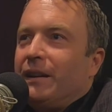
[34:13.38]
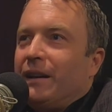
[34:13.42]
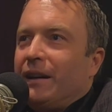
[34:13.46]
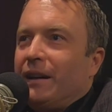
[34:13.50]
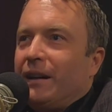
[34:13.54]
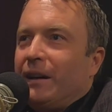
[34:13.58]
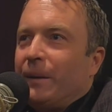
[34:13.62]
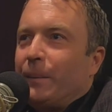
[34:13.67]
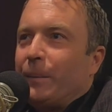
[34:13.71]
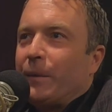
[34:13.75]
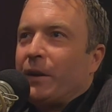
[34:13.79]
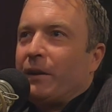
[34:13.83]

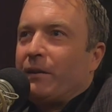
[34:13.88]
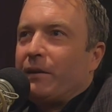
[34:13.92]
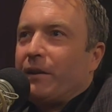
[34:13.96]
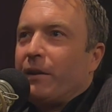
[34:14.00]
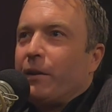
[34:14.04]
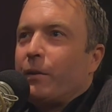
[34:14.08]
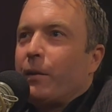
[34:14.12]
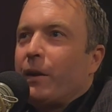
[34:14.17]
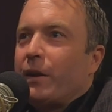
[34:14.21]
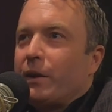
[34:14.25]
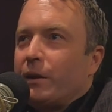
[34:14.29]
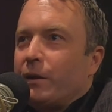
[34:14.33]
I
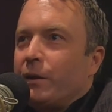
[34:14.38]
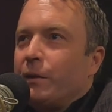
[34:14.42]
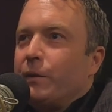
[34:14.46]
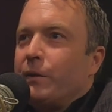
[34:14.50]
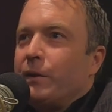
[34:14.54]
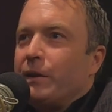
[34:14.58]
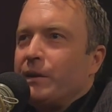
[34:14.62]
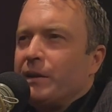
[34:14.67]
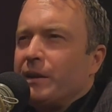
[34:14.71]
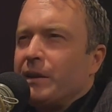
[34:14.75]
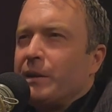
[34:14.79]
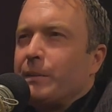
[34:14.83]
think credit
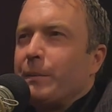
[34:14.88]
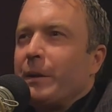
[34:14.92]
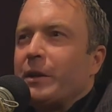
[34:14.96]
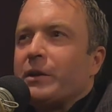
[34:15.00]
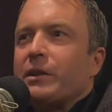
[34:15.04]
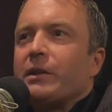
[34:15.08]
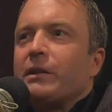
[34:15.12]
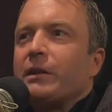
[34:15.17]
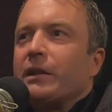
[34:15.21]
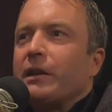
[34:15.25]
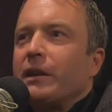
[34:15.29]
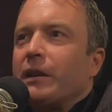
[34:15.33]
unions,
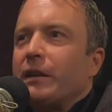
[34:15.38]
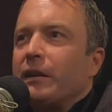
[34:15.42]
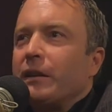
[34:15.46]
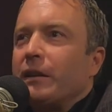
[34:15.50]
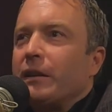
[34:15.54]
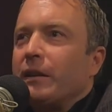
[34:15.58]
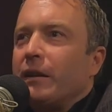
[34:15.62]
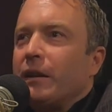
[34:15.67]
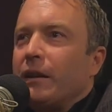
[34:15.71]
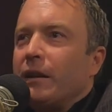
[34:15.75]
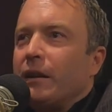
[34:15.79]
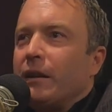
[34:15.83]
especially
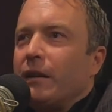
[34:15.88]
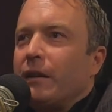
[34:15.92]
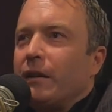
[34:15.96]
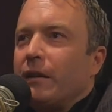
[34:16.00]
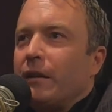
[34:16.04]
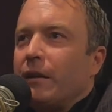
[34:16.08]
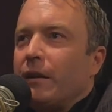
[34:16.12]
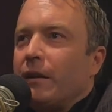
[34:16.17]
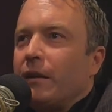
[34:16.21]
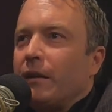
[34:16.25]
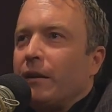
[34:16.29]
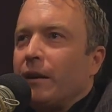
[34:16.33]

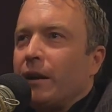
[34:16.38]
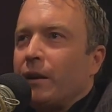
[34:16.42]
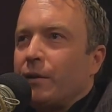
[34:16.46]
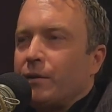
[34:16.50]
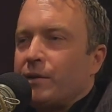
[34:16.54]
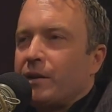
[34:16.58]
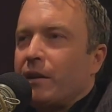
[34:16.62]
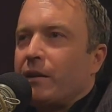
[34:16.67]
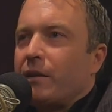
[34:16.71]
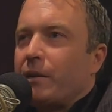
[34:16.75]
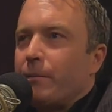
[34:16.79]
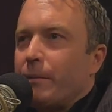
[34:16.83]
in
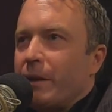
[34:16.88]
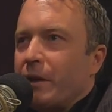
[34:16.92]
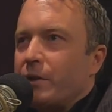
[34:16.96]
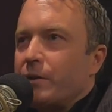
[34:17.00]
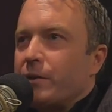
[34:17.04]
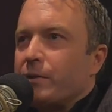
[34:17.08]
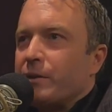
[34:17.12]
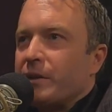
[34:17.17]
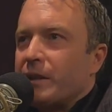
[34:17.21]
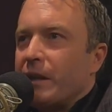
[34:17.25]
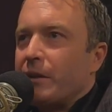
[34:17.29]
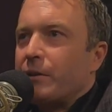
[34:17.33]
outside the
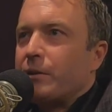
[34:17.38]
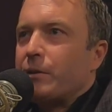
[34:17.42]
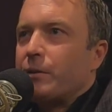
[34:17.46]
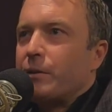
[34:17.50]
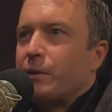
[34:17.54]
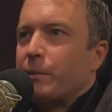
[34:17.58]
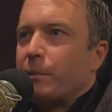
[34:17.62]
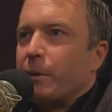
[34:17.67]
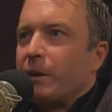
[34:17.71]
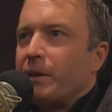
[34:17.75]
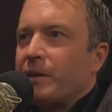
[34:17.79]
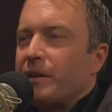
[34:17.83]
major
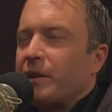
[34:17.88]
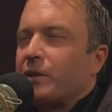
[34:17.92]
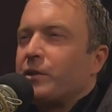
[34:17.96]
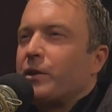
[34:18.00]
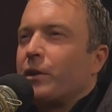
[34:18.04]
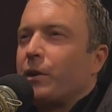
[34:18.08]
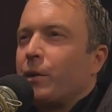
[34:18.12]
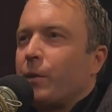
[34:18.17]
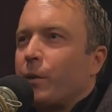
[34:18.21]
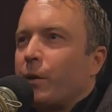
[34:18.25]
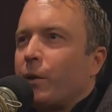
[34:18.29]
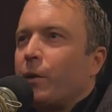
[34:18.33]
centers, play
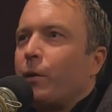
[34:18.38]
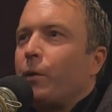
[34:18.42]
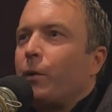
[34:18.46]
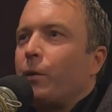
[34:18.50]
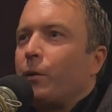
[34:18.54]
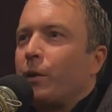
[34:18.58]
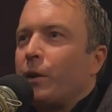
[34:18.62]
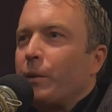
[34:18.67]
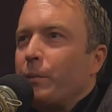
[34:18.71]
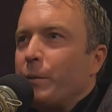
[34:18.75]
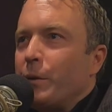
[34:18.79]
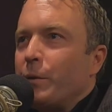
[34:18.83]
such a
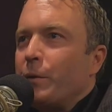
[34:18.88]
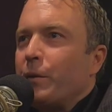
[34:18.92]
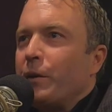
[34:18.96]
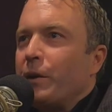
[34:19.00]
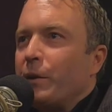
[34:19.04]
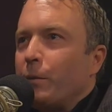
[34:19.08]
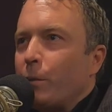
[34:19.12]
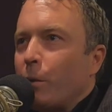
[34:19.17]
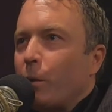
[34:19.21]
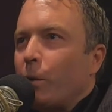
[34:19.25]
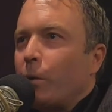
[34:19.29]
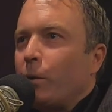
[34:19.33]
critical
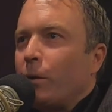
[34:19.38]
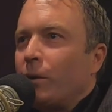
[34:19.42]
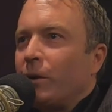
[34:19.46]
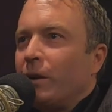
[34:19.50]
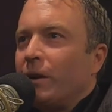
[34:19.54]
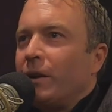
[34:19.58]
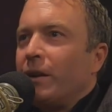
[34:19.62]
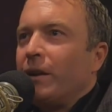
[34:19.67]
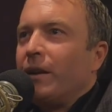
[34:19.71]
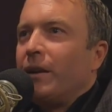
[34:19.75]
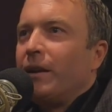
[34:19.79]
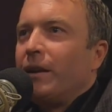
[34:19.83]
community role.
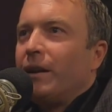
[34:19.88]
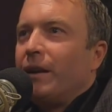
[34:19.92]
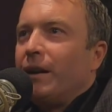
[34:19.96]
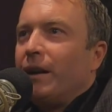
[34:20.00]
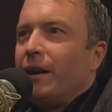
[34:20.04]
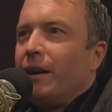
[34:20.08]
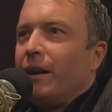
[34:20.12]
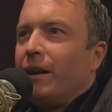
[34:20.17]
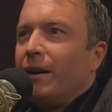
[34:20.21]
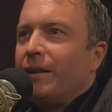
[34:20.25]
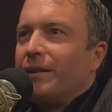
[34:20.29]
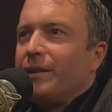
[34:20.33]

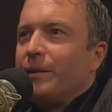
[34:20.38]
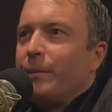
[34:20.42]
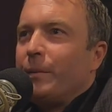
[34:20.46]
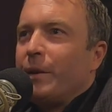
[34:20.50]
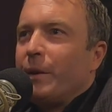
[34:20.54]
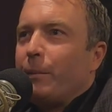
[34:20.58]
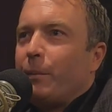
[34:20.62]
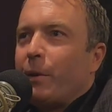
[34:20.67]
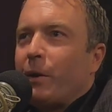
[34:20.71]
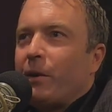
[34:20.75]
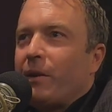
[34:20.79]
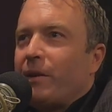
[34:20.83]
To
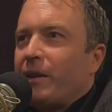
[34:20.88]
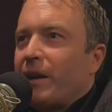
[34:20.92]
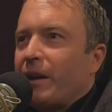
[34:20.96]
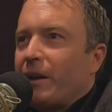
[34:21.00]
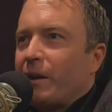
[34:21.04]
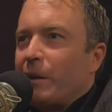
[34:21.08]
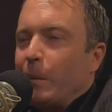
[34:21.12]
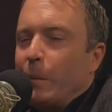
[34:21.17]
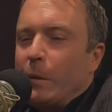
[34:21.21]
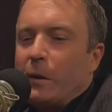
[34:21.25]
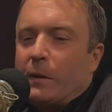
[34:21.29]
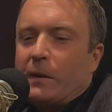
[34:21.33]
be a part of
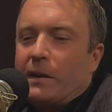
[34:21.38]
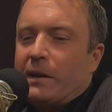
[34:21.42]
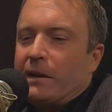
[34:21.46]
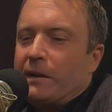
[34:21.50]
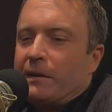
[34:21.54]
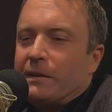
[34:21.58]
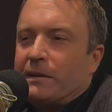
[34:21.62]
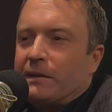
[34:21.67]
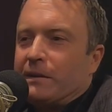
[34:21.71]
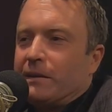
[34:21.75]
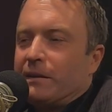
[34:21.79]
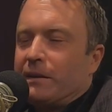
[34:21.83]
that
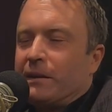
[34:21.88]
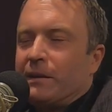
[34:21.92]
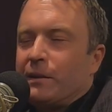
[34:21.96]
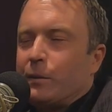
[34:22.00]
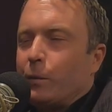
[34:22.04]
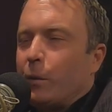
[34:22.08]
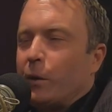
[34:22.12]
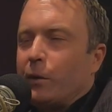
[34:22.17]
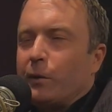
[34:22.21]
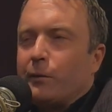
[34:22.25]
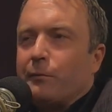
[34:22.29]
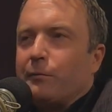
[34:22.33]
community
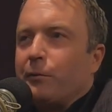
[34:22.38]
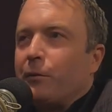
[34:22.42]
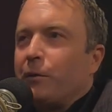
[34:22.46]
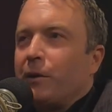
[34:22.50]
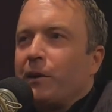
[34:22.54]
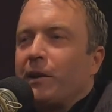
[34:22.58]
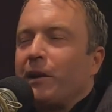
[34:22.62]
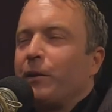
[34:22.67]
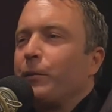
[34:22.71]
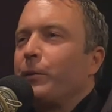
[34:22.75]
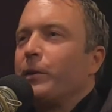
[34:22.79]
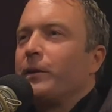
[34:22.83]
is
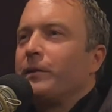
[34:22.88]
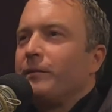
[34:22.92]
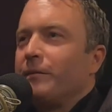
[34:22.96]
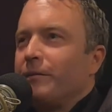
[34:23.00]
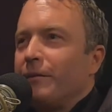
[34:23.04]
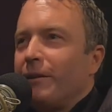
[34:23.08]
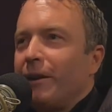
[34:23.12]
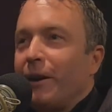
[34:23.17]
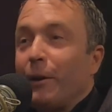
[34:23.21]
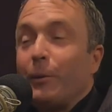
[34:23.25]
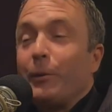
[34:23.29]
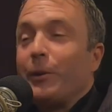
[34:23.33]
wonderful, and
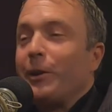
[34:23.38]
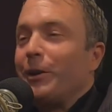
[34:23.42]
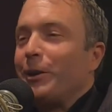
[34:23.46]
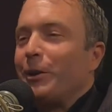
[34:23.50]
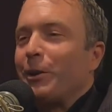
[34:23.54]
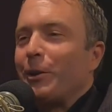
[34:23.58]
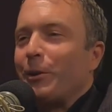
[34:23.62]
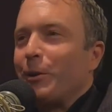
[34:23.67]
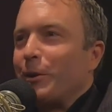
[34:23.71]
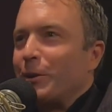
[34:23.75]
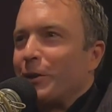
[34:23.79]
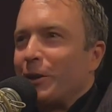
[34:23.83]
I would
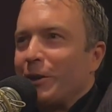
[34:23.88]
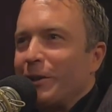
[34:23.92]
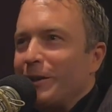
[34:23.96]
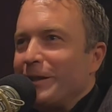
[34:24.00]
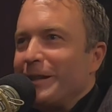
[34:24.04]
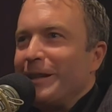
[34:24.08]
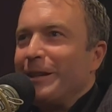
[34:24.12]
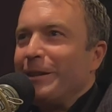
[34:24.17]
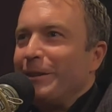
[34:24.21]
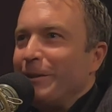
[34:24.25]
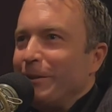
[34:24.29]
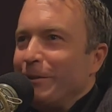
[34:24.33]
encourage
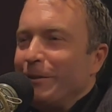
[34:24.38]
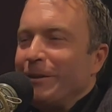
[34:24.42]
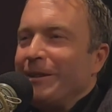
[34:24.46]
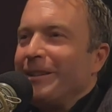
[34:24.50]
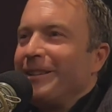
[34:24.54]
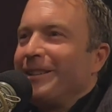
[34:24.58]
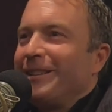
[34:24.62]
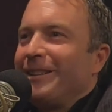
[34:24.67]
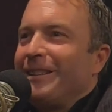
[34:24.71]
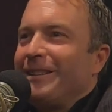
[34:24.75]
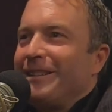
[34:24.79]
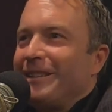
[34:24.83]

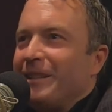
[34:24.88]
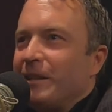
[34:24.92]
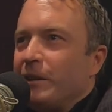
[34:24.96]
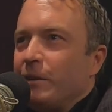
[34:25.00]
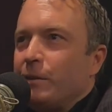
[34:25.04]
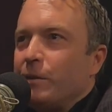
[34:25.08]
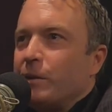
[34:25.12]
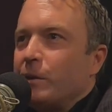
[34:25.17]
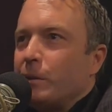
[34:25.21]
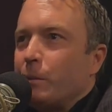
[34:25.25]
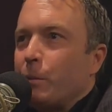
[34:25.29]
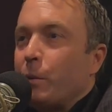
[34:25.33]

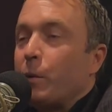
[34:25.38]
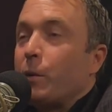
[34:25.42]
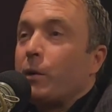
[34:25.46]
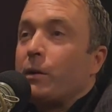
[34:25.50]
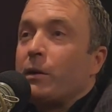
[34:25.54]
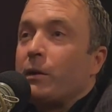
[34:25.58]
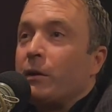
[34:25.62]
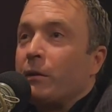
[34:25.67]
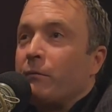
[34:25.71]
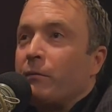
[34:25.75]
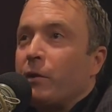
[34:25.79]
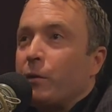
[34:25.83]
continued
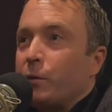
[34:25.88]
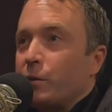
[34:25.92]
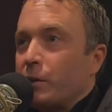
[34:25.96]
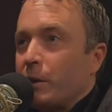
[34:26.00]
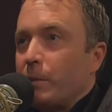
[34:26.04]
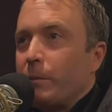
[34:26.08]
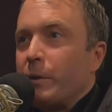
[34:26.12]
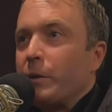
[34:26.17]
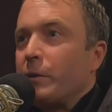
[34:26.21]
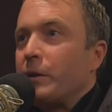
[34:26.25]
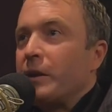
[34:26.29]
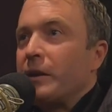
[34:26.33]
support of those
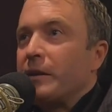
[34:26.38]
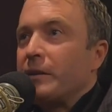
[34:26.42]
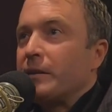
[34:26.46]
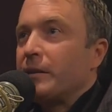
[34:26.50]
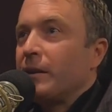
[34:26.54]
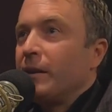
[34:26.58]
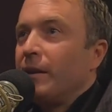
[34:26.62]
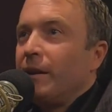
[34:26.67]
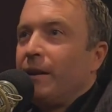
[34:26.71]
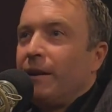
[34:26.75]
communities.